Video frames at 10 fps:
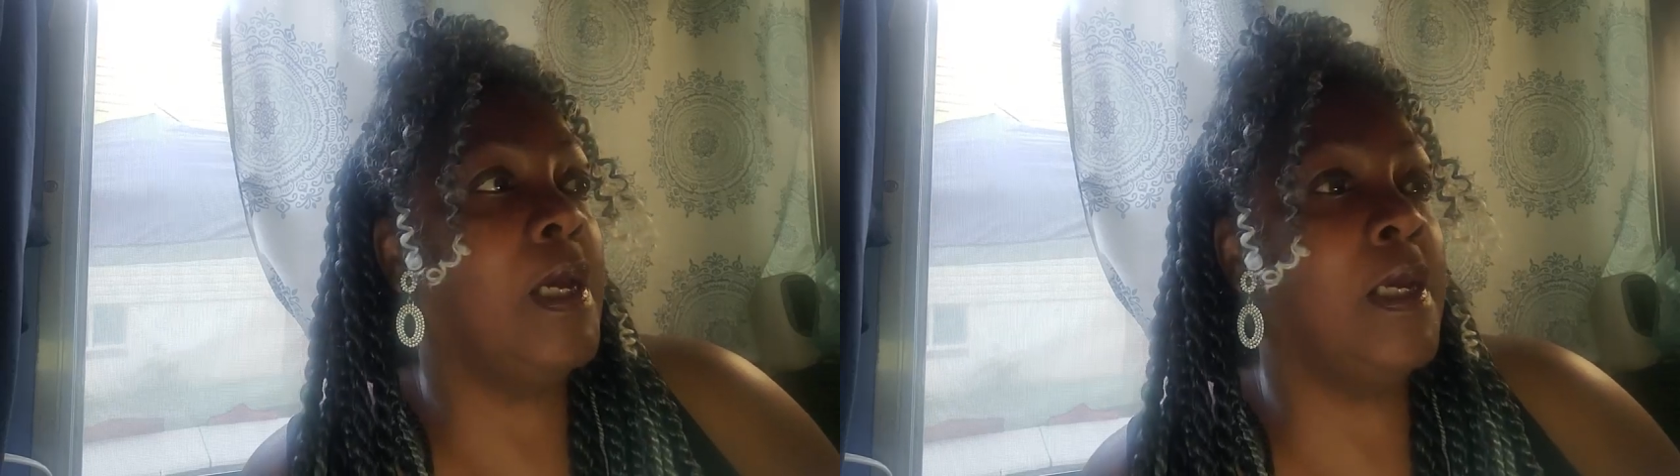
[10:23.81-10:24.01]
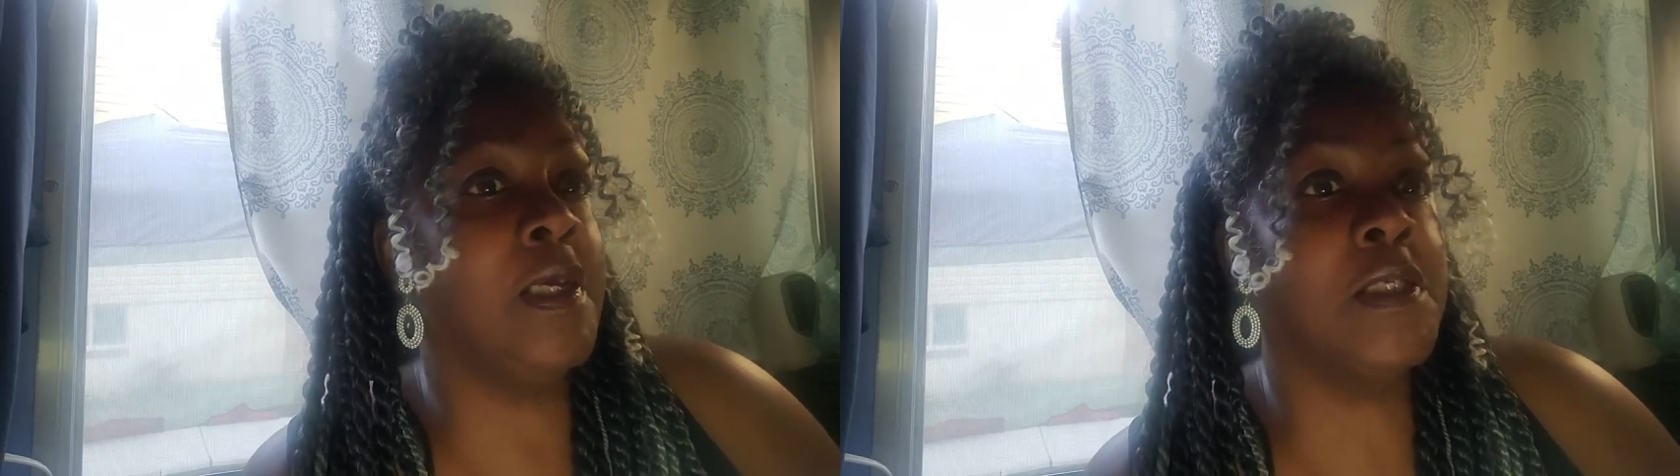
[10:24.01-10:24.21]

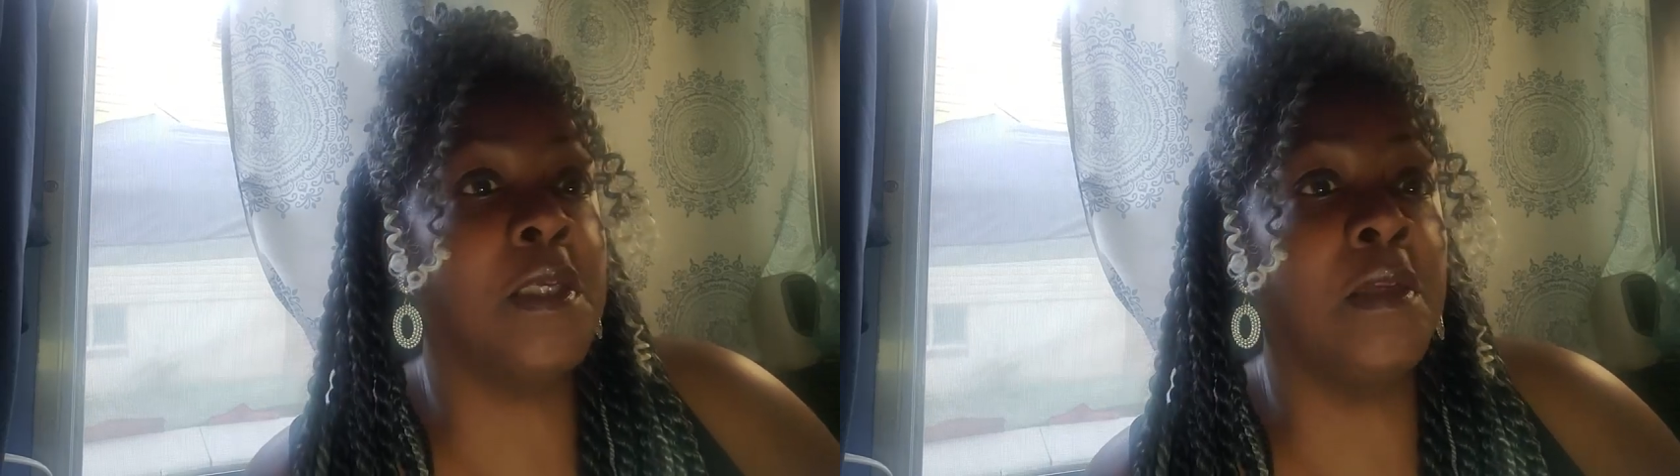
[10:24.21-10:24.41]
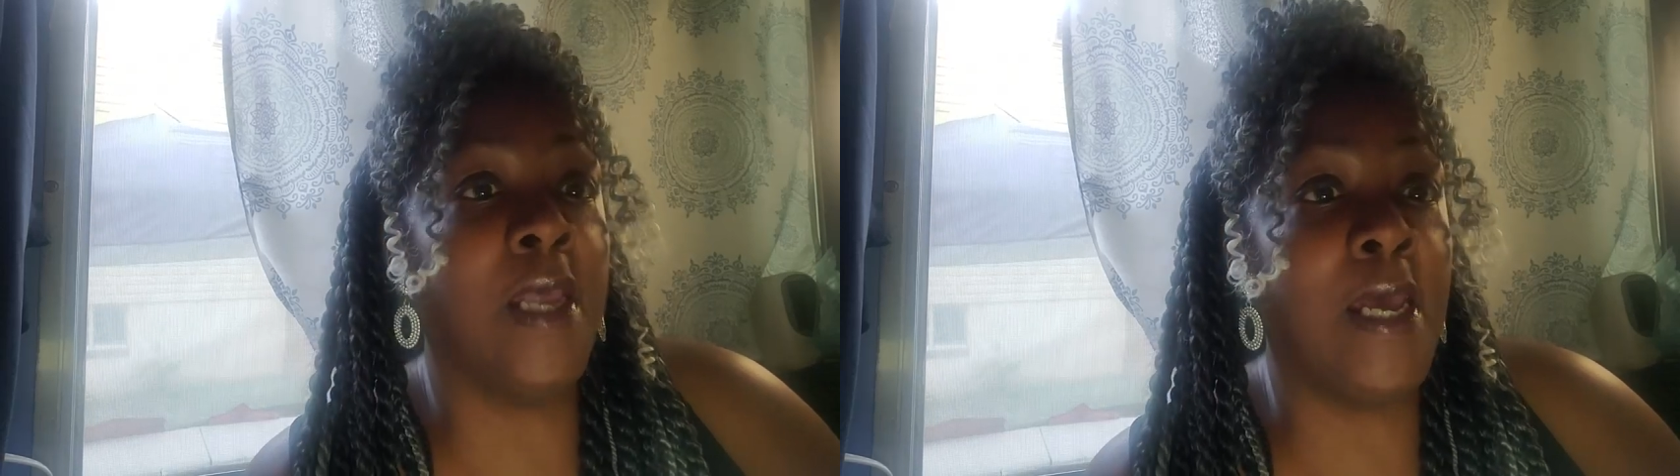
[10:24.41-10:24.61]

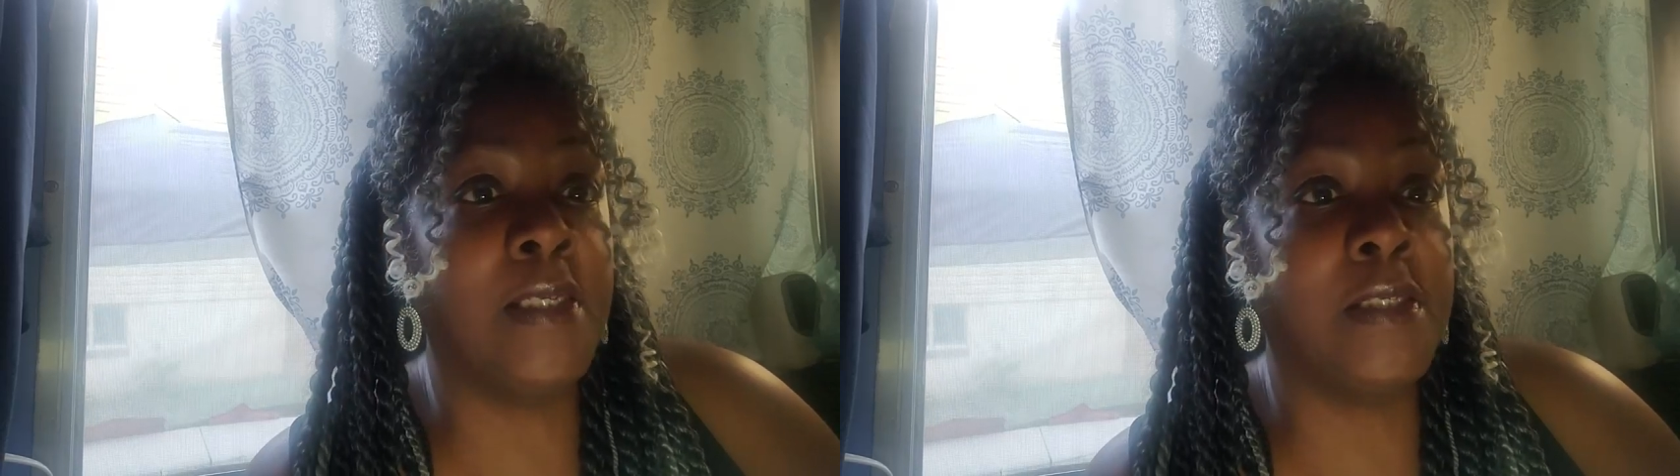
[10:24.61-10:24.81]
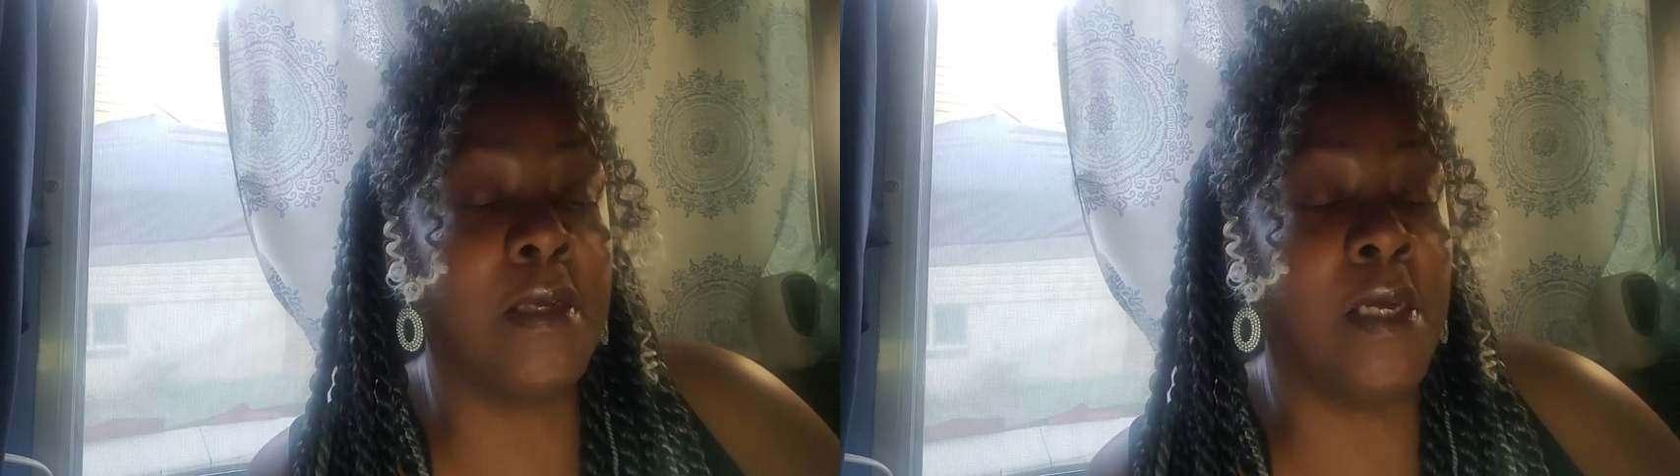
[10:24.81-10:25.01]
is less